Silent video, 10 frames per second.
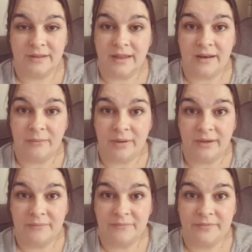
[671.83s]
anyway,
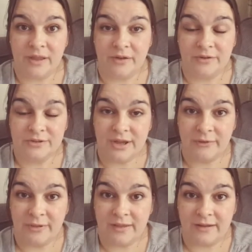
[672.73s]
I'll tell
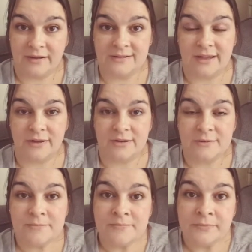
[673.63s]
you that in a second.
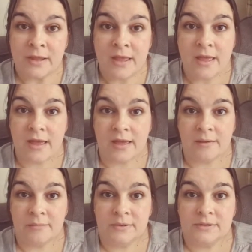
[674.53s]

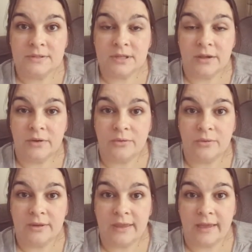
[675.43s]
So
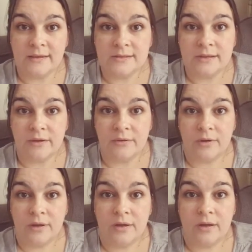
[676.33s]

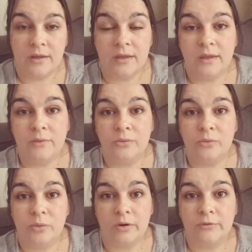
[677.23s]
it
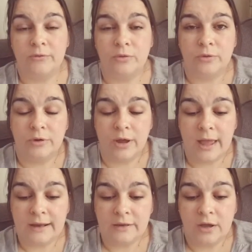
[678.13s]
was wonderful, and I
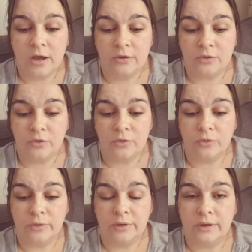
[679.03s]
had a
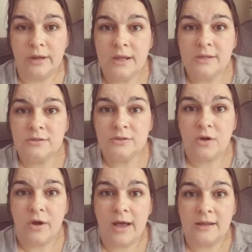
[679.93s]
cuddle, and
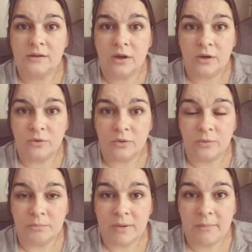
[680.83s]
Scott had a cuddle,
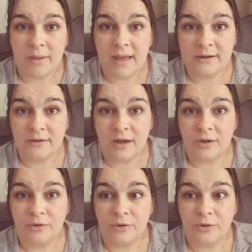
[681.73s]
and Mum had a
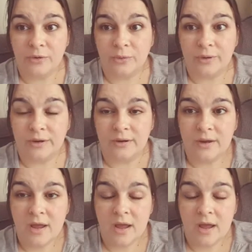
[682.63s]
cuddle, and